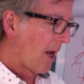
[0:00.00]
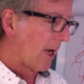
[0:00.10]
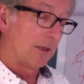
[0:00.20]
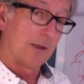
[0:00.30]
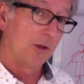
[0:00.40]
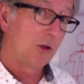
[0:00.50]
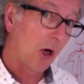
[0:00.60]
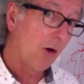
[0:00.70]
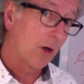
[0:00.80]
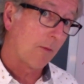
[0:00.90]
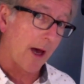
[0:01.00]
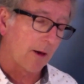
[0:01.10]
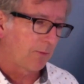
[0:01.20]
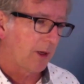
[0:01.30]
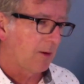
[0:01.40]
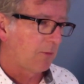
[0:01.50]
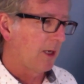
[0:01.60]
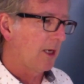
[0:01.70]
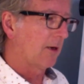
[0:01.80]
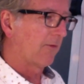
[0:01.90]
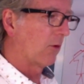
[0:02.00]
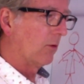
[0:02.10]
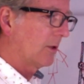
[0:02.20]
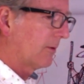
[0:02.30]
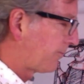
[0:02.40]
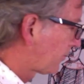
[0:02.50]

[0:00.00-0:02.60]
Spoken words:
It's a joke about PPE, of course,